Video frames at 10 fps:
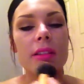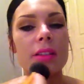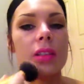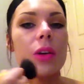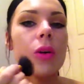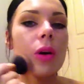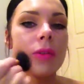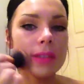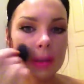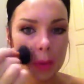So
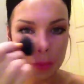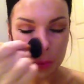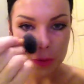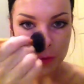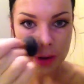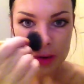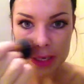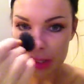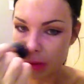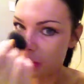obviously when I put the
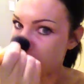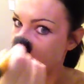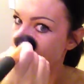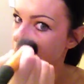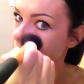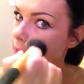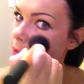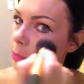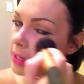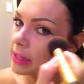foundation on, it's going to look a
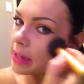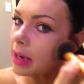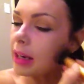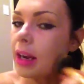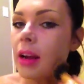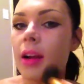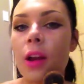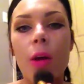little bit darker.